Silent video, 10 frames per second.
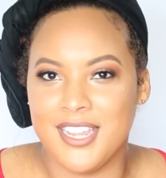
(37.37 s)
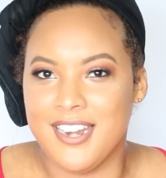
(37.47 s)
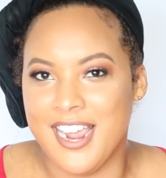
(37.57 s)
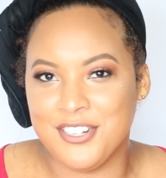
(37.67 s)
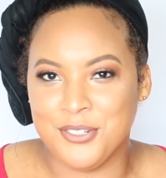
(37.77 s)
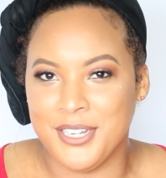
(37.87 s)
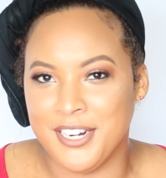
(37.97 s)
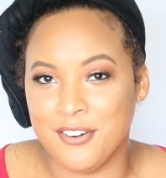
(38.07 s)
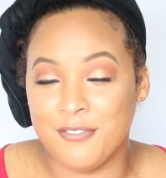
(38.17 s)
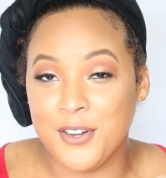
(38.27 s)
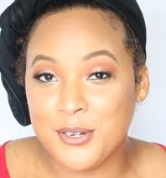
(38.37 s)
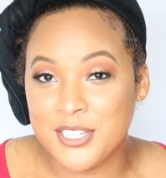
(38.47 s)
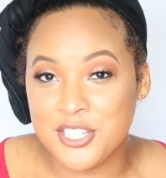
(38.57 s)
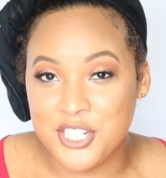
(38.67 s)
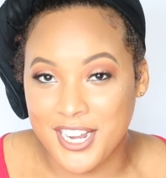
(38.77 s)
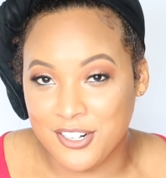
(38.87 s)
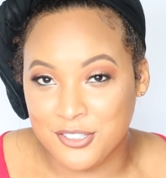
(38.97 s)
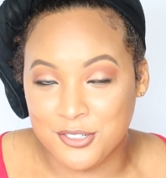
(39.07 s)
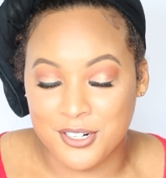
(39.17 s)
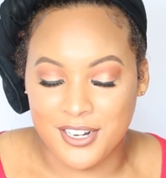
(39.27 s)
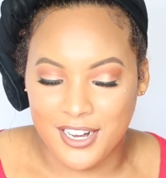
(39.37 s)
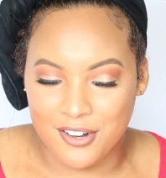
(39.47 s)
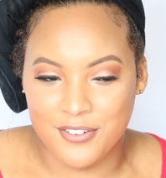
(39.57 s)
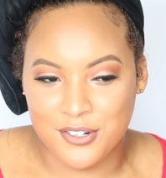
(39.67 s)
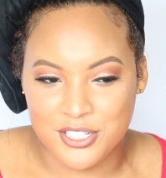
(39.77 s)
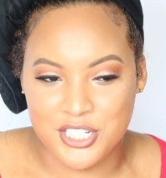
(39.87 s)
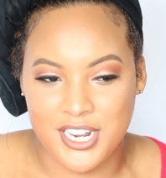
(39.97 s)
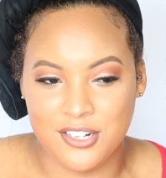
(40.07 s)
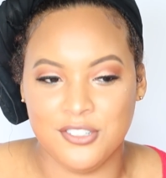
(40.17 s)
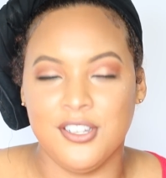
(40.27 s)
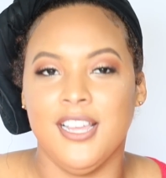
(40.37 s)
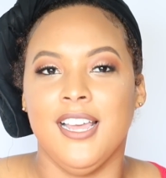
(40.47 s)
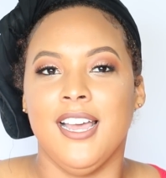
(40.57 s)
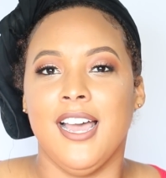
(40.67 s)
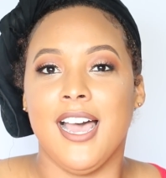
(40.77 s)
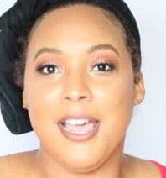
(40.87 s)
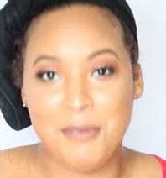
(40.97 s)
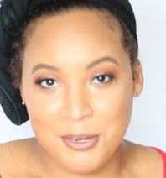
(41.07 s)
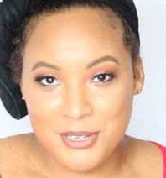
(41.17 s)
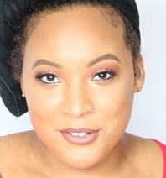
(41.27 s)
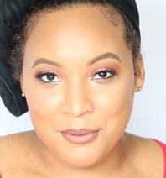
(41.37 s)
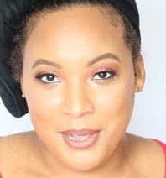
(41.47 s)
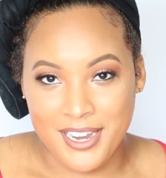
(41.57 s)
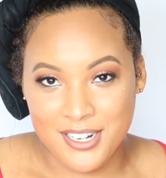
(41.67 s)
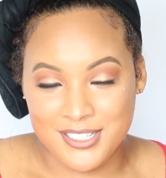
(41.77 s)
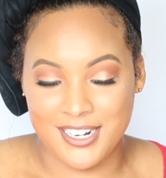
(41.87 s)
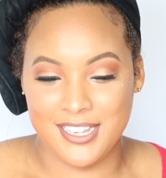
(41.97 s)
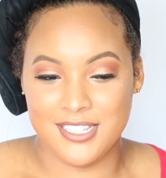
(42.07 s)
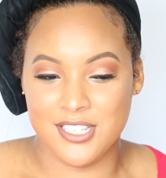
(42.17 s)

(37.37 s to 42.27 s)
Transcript: natural hair focused channel or a hair focused channel, I'm gonna be doing my hair today.